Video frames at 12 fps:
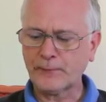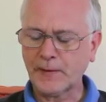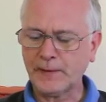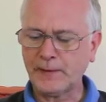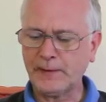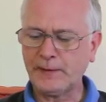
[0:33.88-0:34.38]

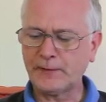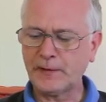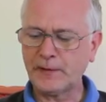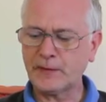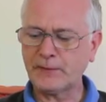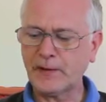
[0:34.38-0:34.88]
He lifted
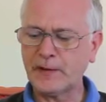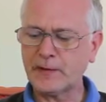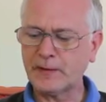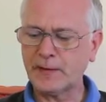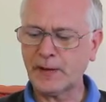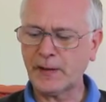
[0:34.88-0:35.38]
his face
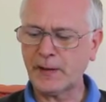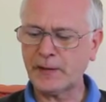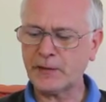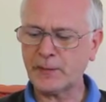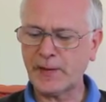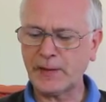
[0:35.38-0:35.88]
and their
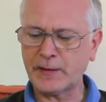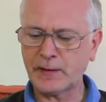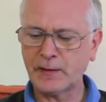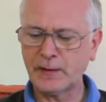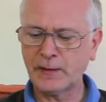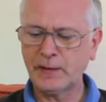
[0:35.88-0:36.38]
eyes met.
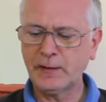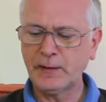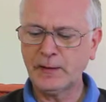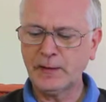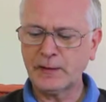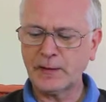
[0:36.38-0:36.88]

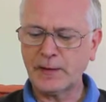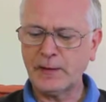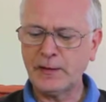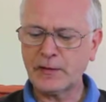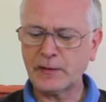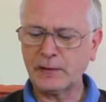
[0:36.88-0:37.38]
Then
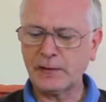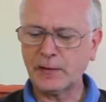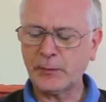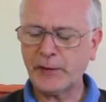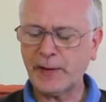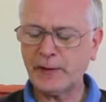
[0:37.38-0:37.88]
instantly the
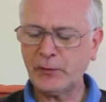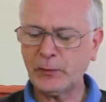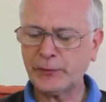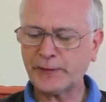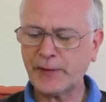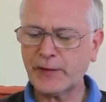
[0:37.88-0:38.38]
pale
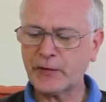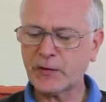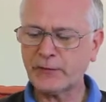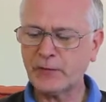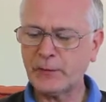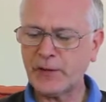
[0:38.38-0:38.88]
brightness
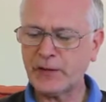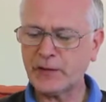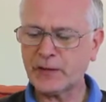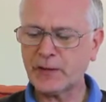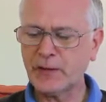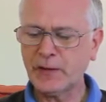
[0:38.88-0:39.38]
of the
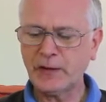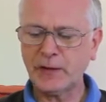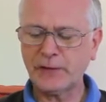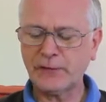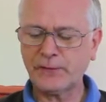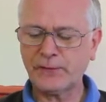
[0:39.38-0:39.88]
mist
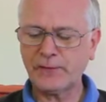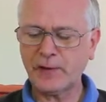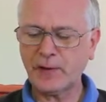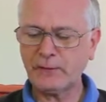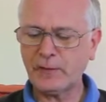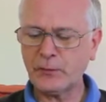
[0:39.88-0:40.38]
and the
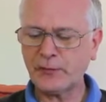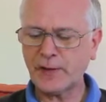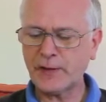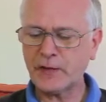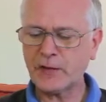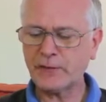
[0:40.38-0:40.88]
fiery
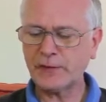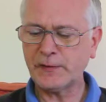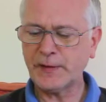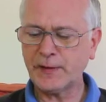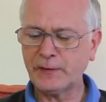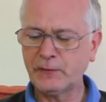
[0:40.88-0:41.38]
brightness of the
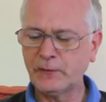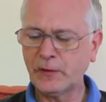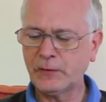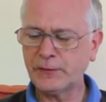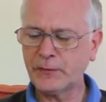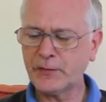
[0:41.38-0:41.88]
lion
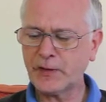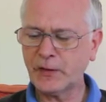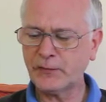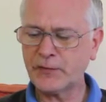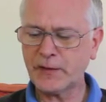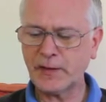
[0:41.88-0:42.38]
rolled
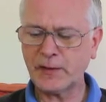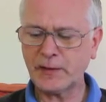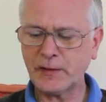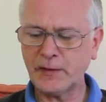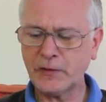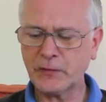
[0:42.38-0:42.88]
themselves together
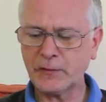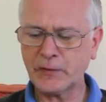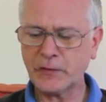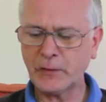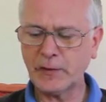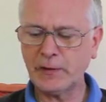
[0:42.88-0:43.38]
into a
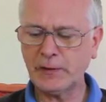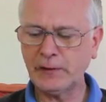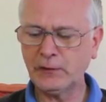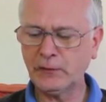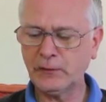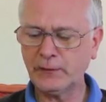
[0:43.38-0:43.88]
swirling
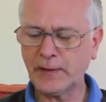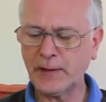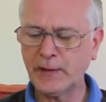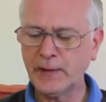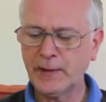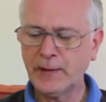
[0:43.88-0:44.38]
glory
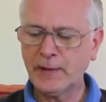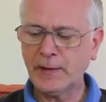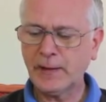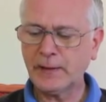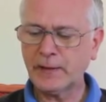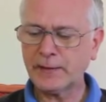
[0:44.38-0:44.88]

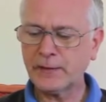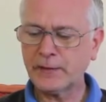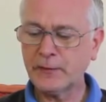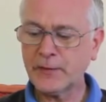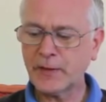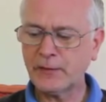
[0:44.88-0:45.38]
and gathered
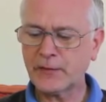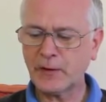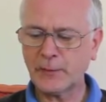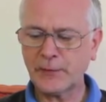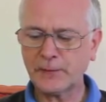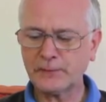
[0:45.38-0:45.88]
themselves
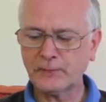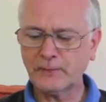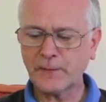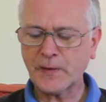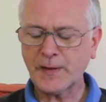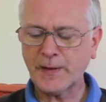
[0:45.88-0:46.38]
up
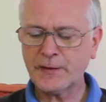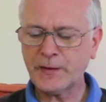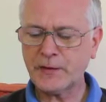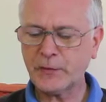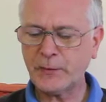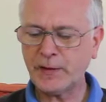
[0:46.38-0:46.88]
and
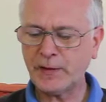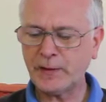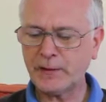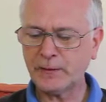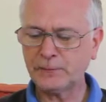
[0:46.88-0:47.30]
disappeared.